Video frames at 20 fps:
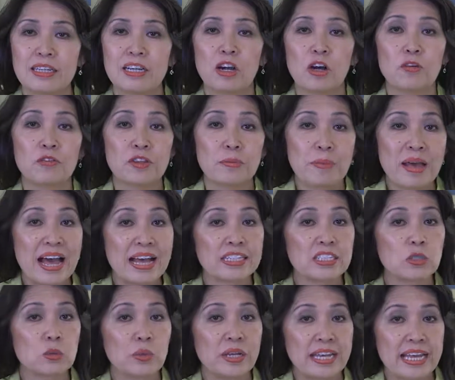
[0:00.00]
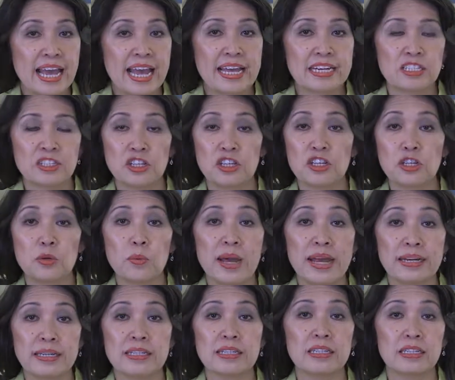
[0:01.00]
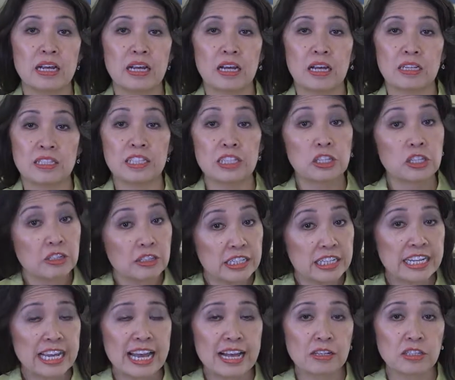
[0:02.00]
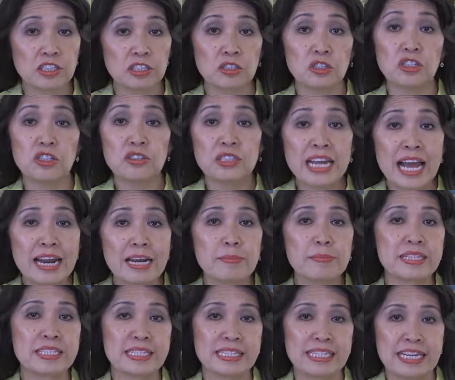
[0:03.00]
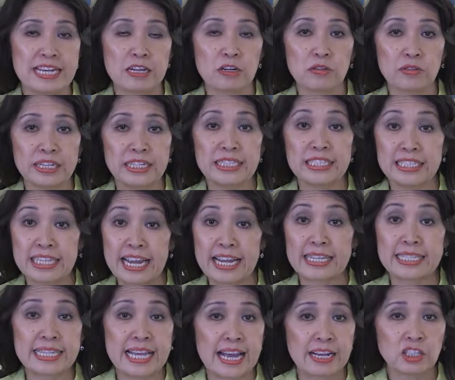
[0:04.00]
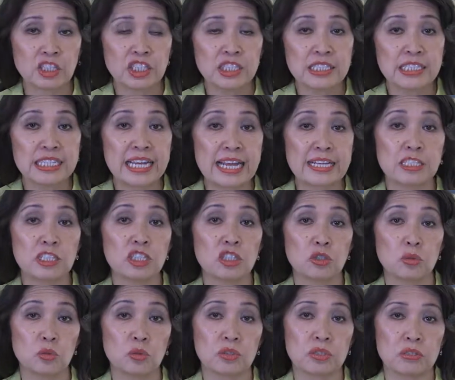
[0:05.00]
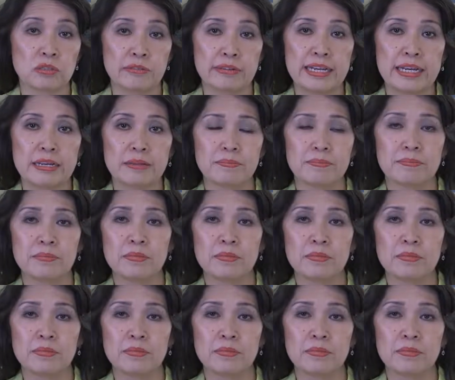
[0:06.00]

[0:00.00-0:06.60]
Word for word: Over the past weekend, the U N uh, Security Council unanimously agreed to take sanctions against North Korea.